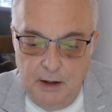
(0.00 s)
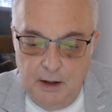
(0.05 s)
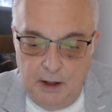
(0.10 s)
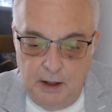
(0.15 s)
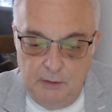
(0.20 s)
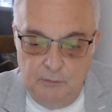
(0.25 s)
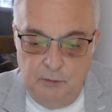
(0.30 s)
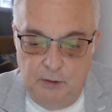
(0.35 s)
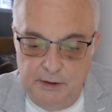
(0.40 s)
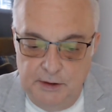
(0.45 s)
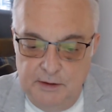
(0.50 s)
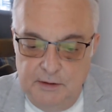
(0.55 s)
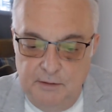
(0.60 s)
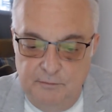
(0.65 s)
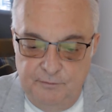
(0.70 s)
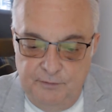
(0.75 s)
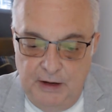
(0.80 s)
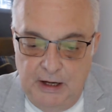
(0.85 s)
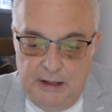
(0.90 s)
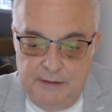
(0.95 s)
and one of the
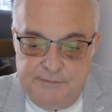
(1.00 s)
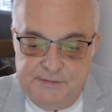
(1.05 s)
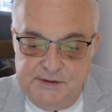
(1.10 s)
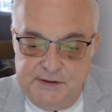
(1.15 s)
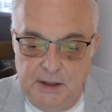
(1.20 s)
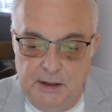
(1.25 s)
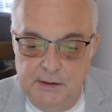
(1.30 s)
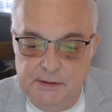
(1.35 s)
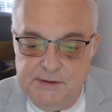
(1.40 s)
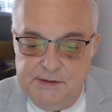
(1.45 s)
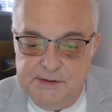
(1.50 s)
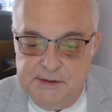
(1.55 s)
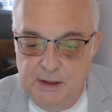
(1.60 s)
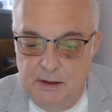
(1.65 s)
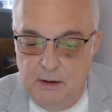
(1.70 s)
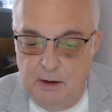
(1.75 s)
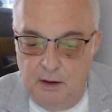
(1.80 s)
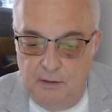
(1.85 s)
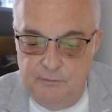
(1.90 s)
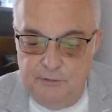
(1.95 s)
five sons
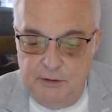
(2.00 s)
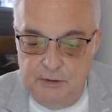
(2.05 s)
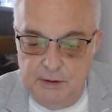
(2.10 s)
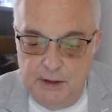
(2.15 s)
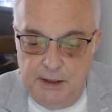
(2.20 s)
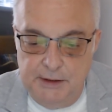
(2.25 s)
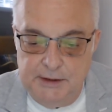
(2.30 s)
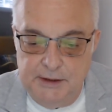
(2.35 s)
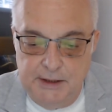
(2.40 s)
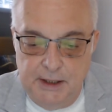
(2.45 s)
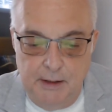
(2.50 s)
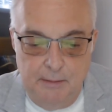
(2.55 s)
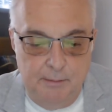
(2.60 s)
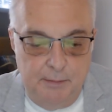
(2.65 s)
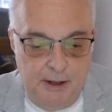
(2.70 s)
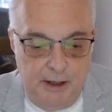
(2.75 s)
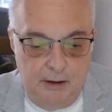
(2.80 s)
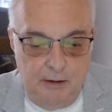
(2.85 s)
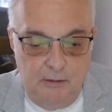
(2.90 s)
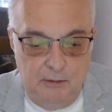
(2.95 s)
of United
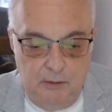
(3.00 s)
Empire